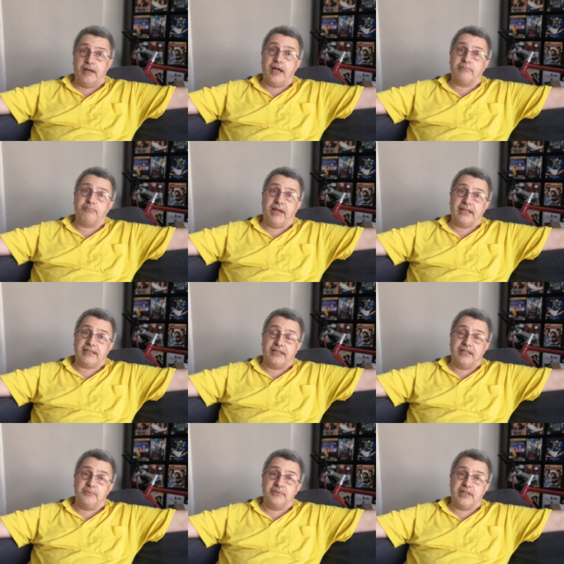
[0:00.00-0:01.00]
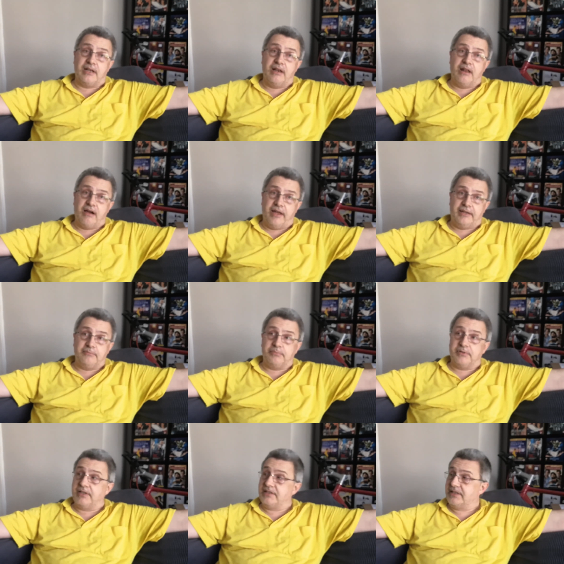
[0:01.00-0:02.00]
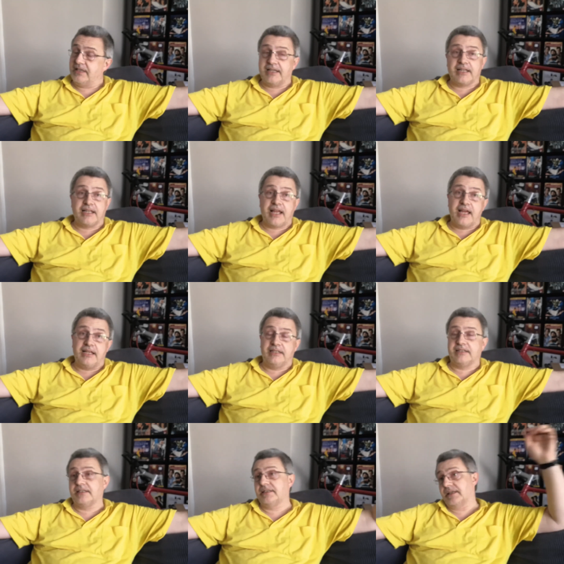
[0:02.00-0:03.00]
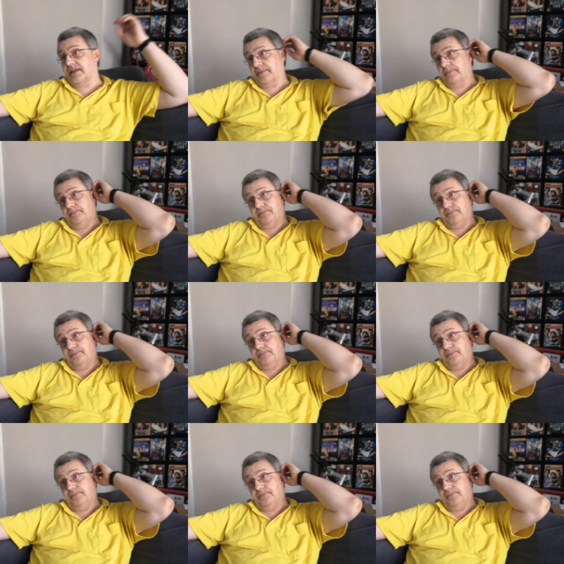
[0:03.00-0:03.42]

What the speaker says: and back then it was a light, but it's an LED now.